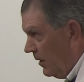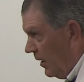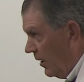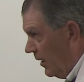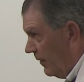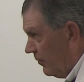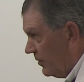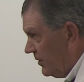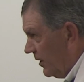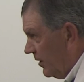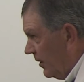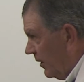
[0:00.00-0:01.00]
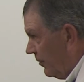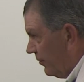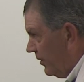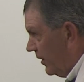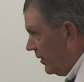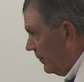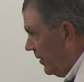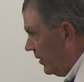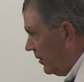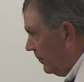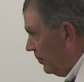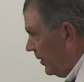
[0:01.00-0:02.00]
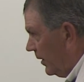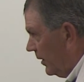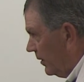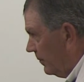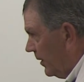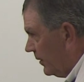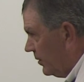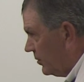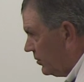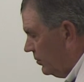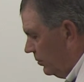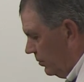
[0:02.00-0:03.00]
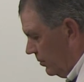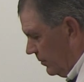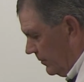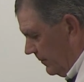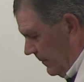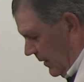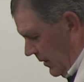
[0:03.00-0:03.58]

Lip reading: and never said another thing about complaining about the schools.